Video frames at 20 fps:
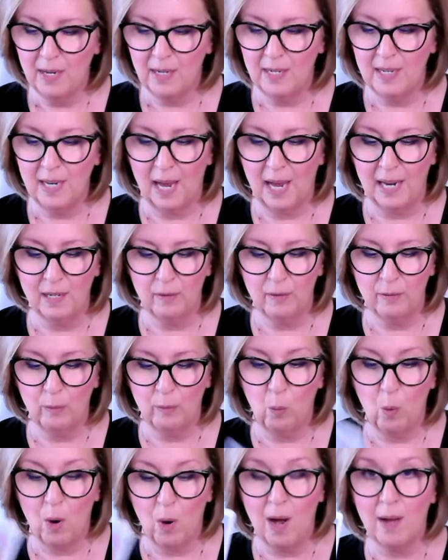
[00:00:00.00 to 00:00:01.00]
Knight of
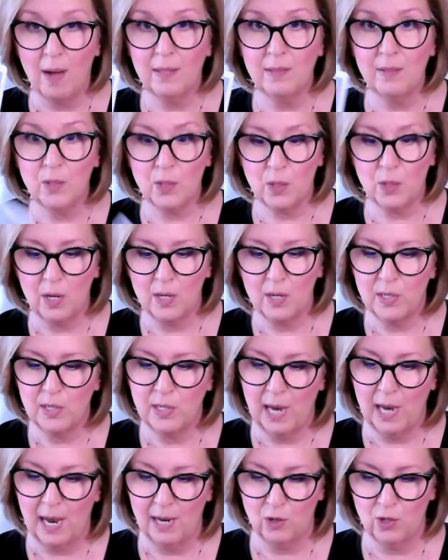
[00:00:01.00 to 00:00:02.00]
Wands,
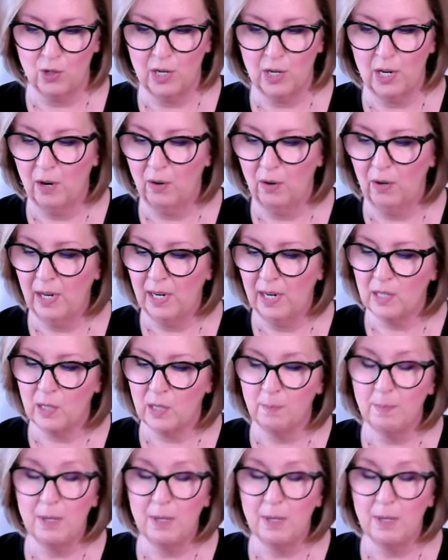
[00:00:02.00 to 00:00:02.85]
Sagittarius.